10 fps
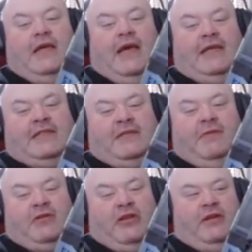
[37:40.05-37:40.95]
as a
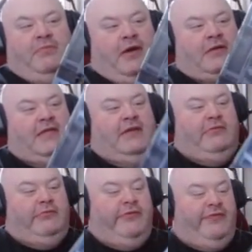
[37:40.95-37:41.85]
special unboxing
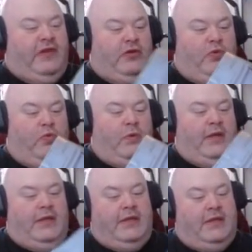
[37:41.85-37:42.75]
and review
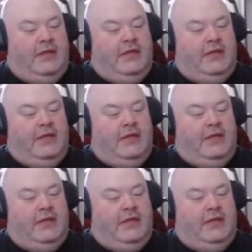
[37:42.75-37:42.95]
when